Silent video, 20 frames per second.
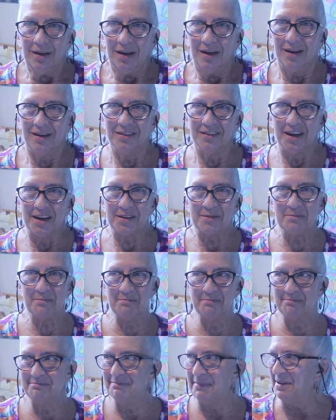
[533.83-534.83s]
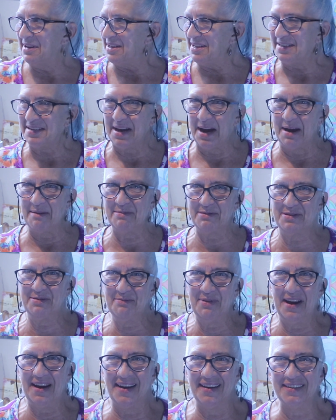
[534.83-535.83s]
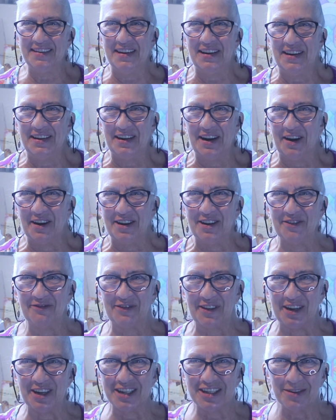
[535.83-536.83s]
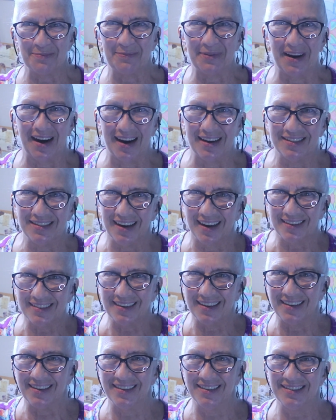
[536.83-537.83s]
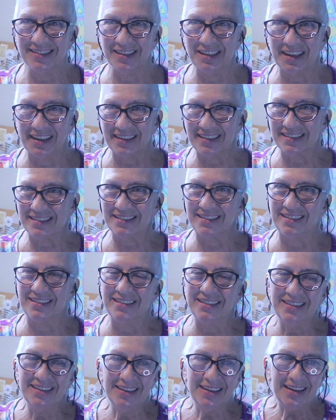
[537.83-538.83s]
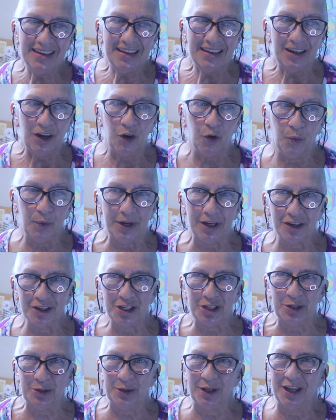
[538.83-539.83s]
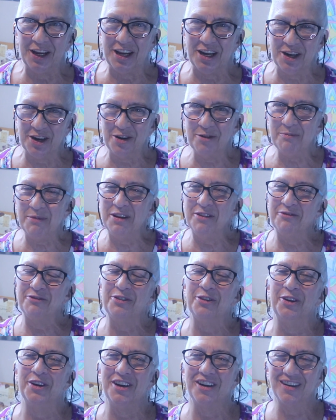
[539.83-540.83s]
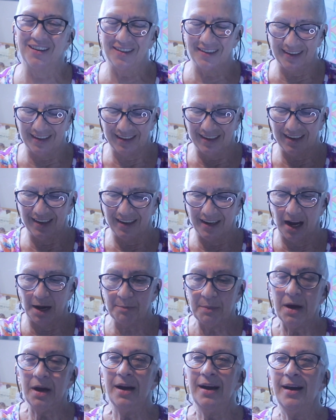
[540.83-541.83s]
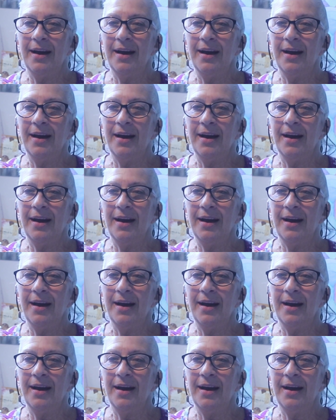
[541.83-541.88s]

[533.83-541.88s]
Unlike many times when, you finish a project and then you're like, it's a week or two later before you're cleaning it up.